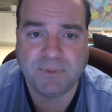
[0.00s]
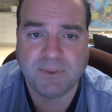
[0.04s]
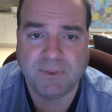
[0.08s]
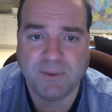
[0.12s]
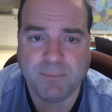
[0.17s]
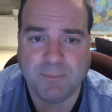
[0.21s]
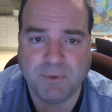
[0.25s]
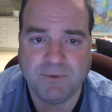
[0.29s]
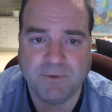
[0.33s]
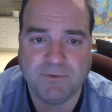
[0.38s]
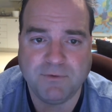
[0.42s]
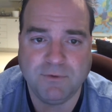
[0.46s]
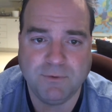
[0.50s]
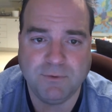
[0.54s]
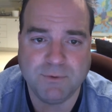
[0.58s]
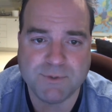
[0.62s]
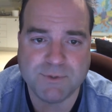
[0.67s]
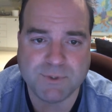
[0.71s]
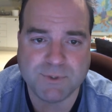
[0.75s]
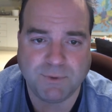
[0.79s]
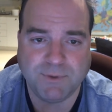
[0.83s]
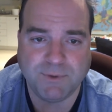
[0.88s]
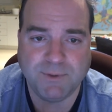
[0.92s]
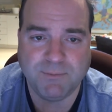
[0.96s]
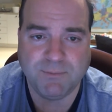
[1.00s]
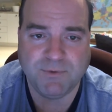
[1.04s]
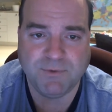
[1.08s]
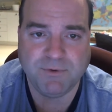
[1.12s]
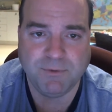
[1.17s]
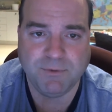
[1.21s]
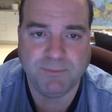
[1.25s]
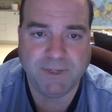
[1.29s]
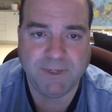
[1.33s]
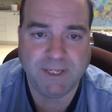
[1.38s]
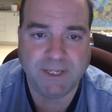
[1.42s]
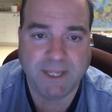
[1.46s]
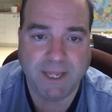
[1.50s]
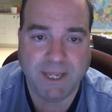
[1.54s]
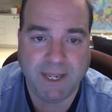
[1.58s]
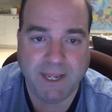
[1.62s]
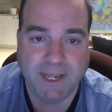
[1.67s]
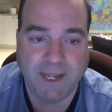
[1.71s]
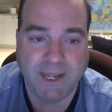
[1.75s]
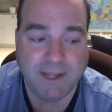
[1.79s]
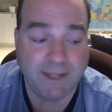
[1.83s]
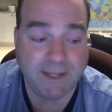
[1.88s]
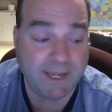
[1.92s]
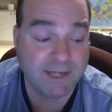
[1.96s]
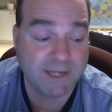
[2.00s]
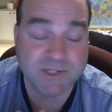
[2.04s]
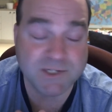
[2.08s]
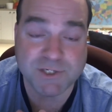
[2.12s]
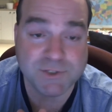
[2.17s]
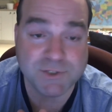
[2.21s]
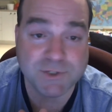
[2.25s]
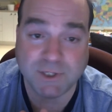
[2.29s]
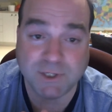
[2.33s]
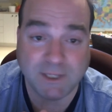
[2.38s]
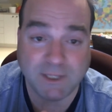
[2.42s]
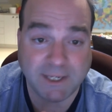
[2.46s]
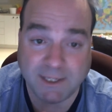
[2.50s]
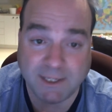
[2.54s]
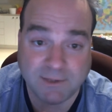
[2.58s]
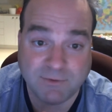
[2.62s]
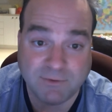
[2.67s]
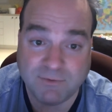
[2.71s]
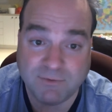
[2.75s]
person who sold them to me, and I actually took like a